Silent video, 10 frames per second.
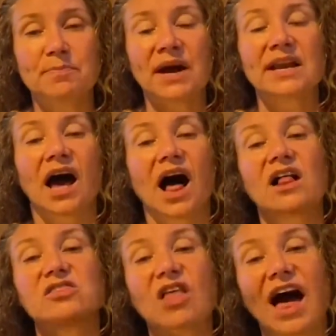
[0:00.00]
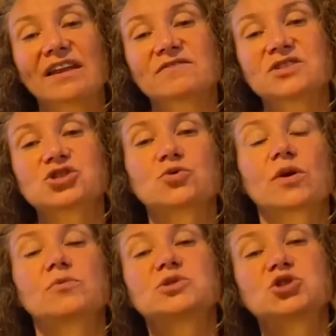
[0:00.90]
but a lot of the
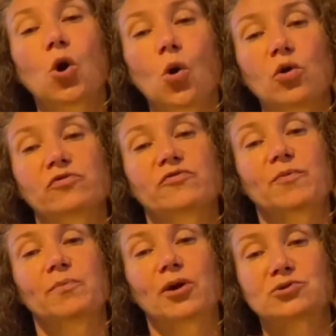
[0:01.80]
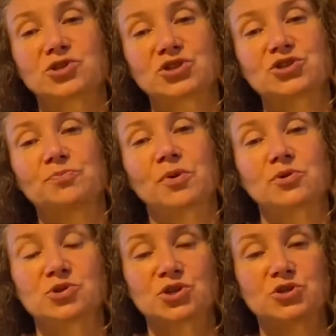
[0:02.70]
story was told from person to
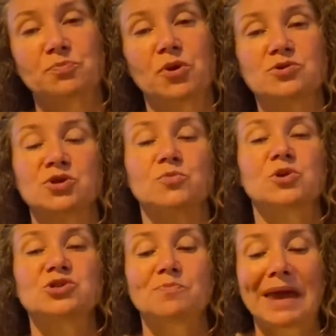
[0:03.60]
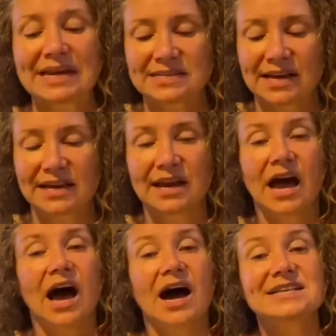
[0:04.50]
person to person, which makes it
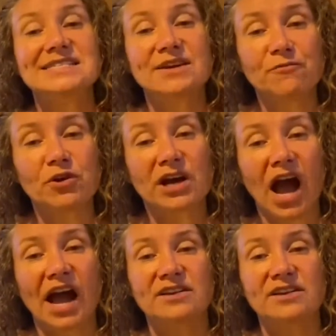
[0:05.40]
a different kind